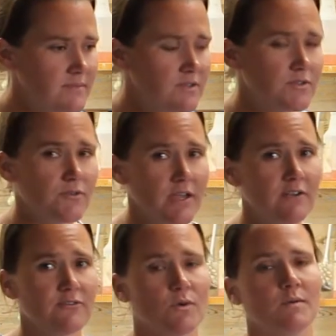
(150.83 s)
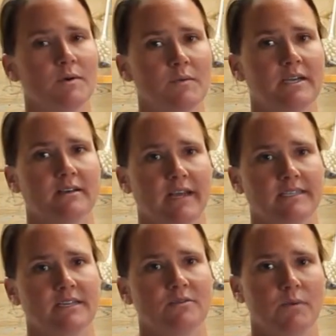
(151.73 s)
So therefore, when we collect
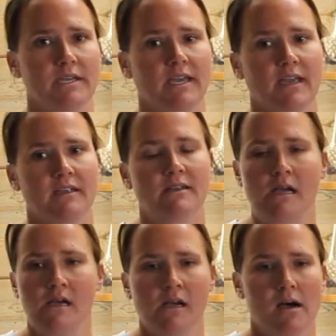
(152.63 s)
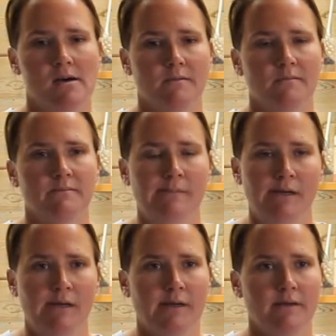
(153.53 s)
it, we can um,
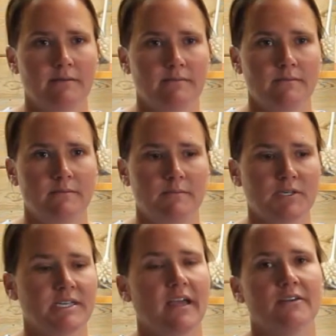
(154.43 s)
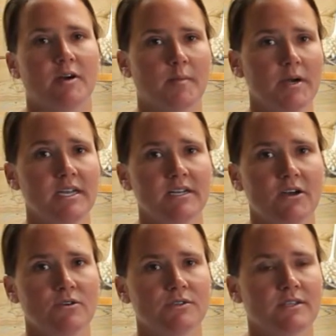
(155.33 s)
put together a breeding
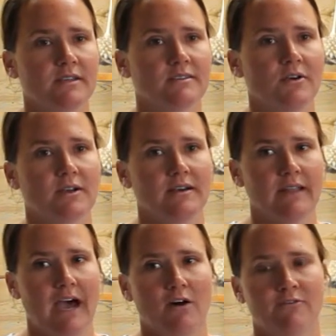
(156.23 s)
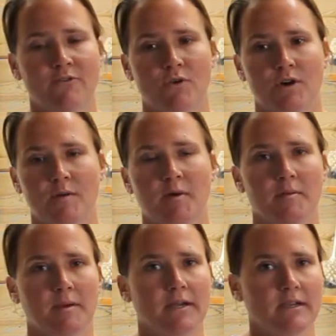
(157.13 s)
dose that's going to allow for
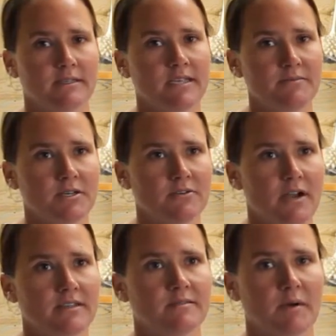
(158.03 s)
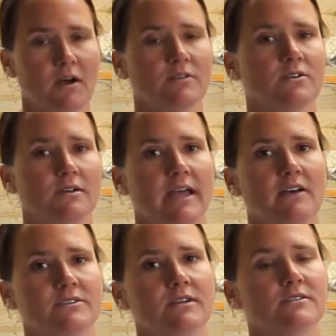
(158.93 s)
appropriate conception rates, but also
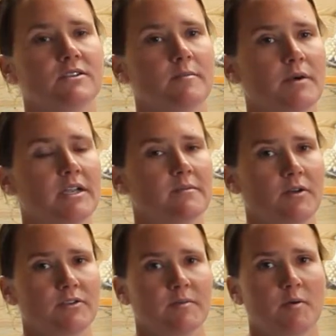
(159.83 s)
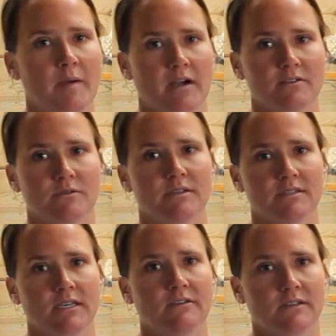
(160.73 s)
allows us to breed multiple mares with a
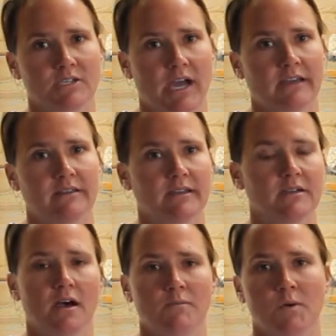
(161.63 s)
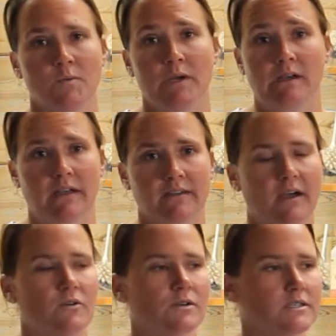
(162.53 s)
single ejaculate um, when we collect that
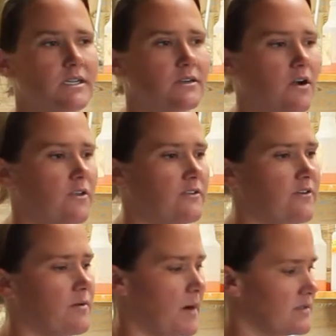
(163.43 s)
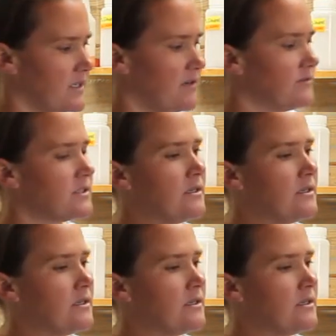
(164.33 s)
horse here on the farm ourselves.